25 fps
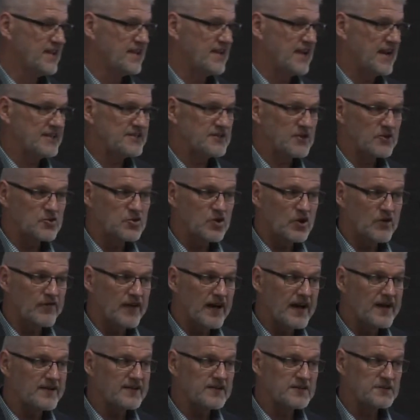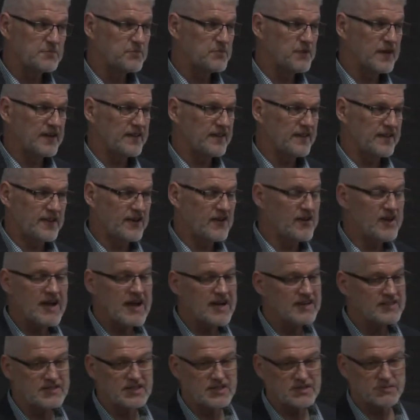has our core values, but they're
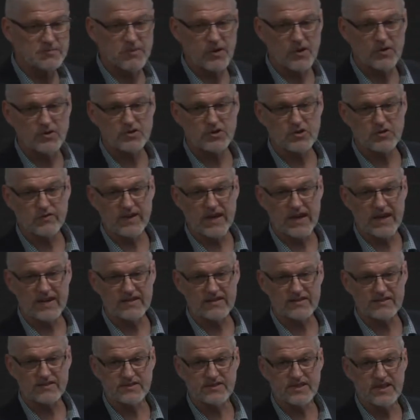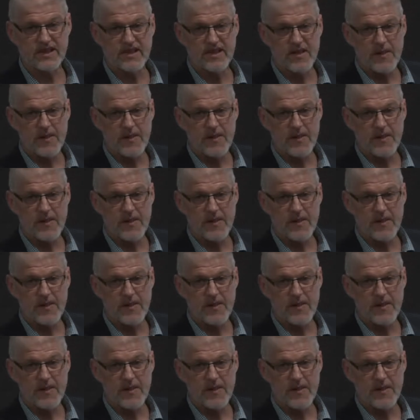not just poster values.